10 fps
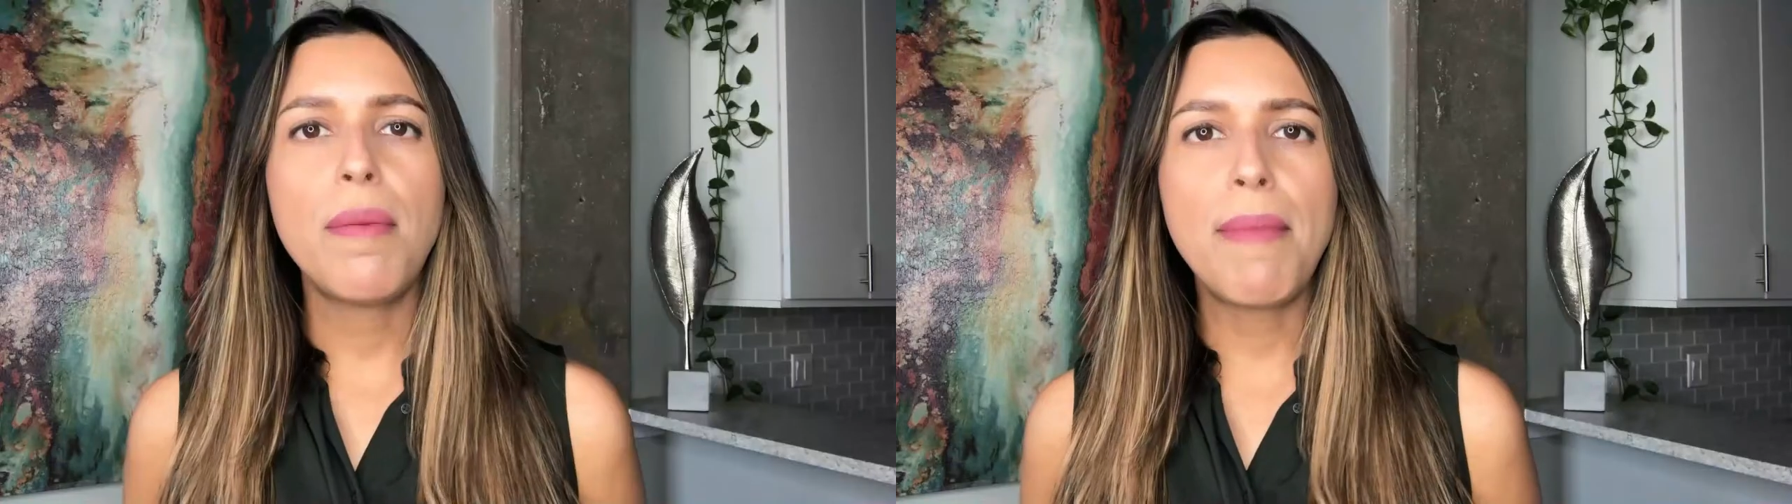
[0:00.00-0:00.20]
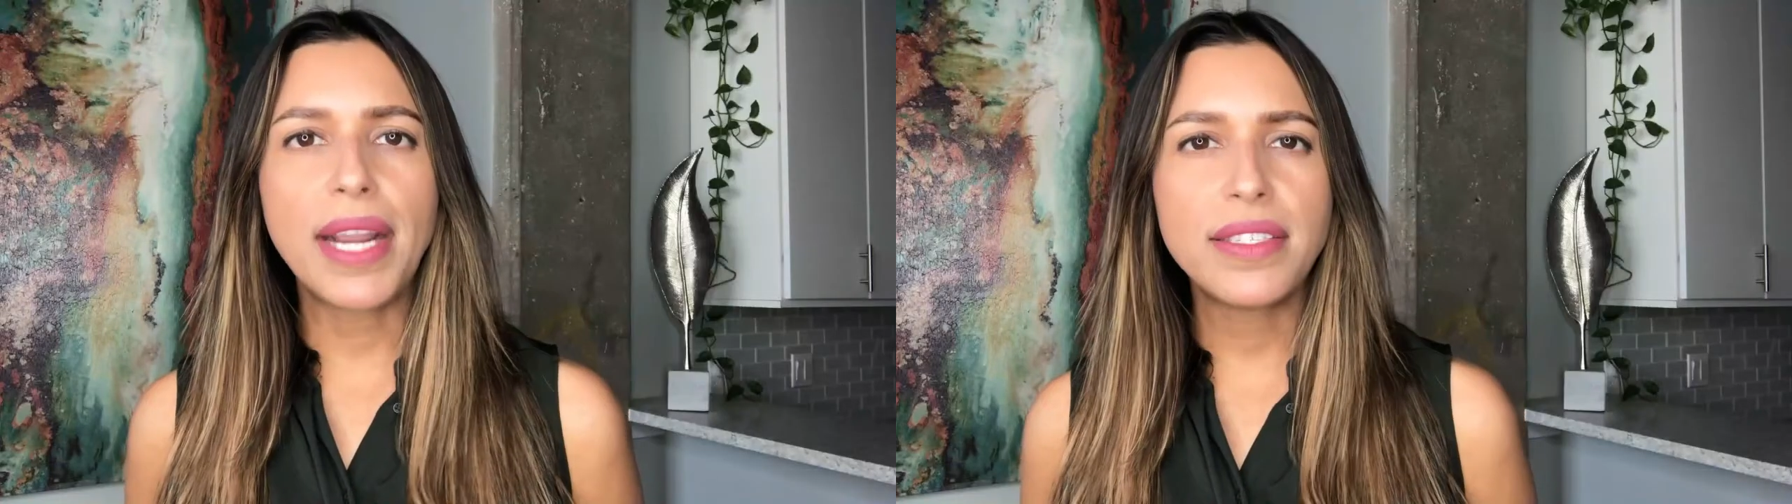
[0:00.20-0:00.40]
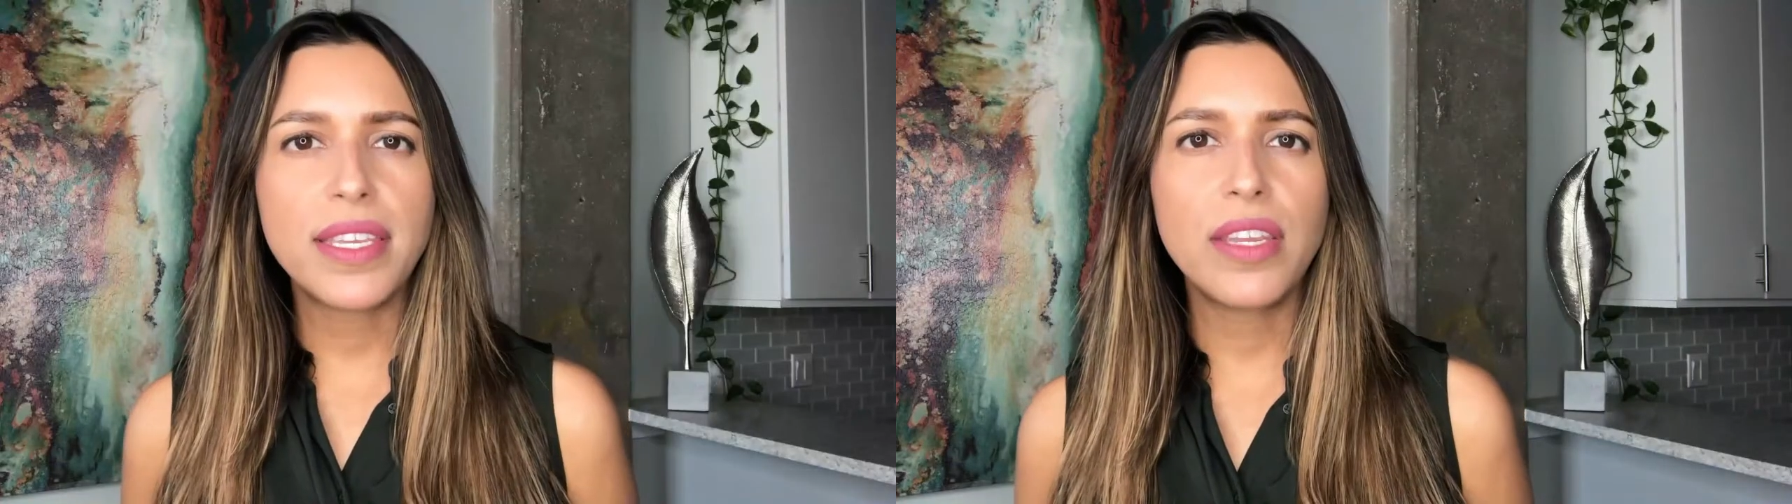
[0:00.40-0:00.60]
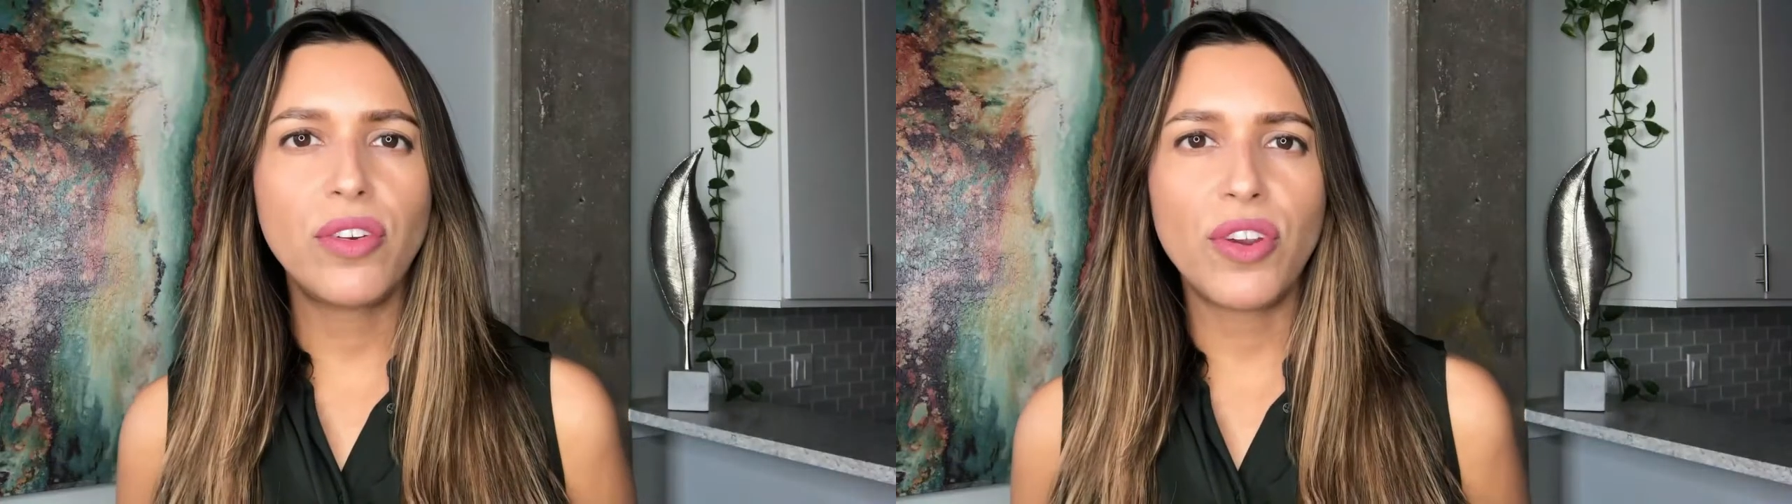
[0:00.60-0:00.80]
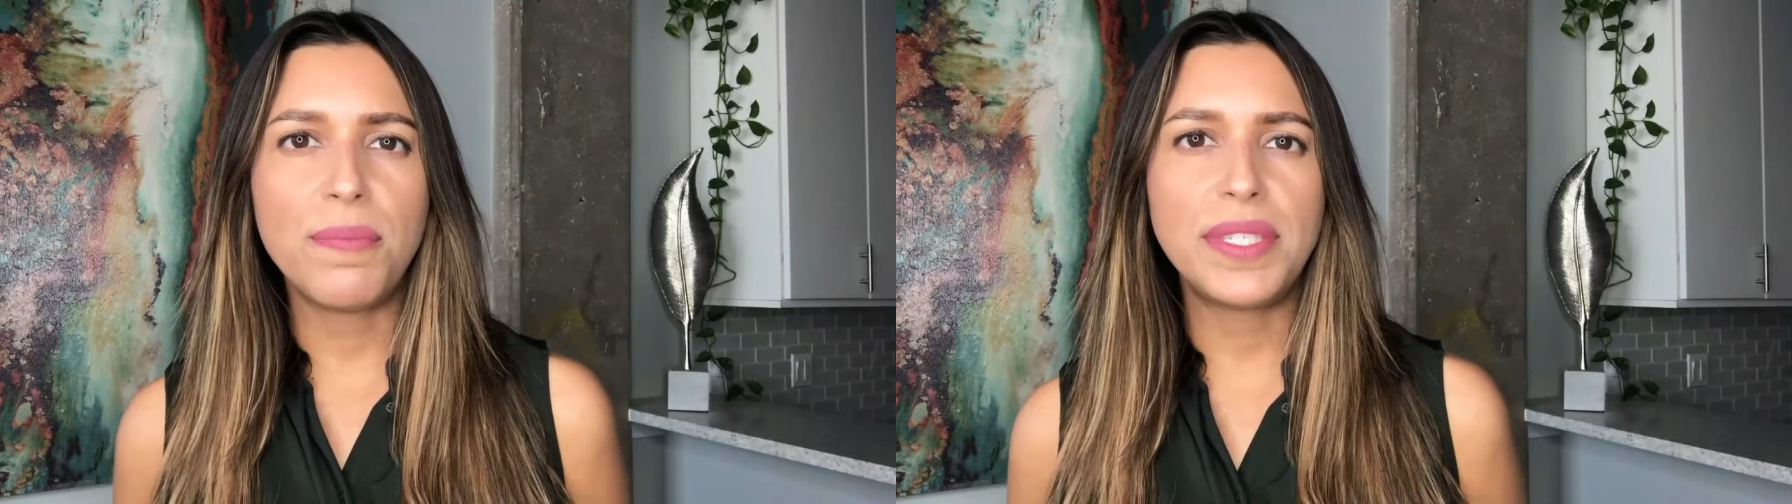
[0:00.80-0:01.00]
the Mexican
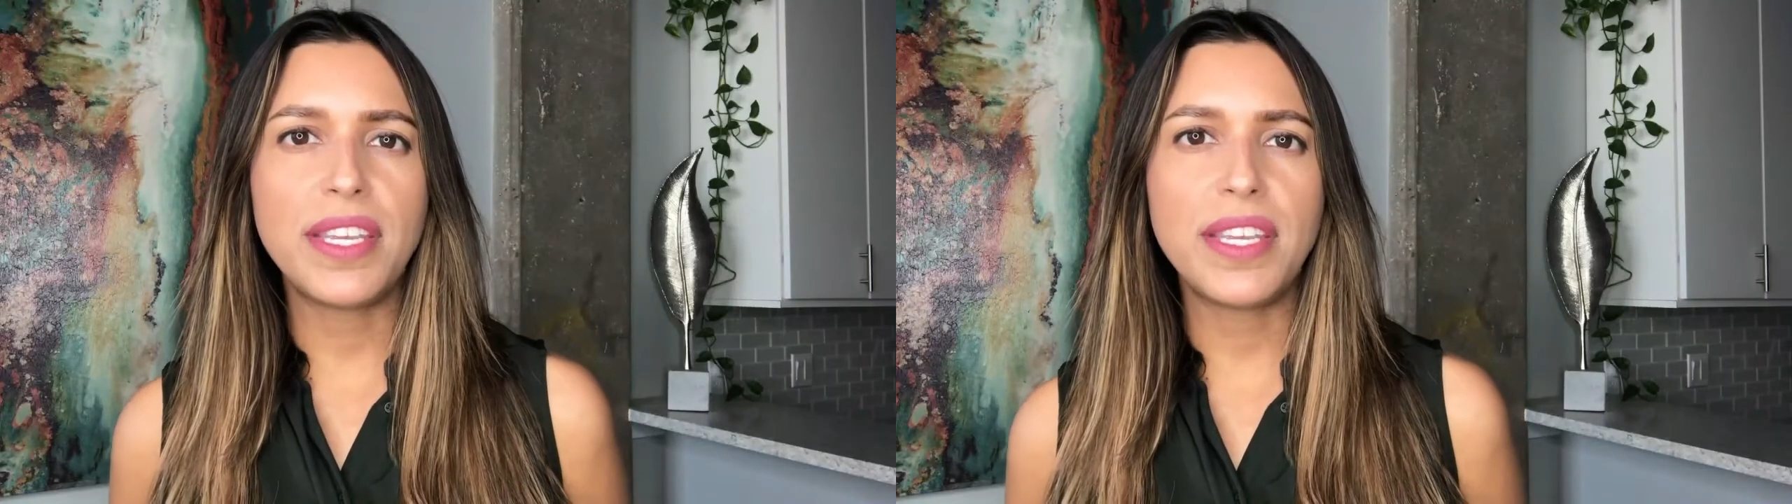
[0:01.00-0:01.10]
groups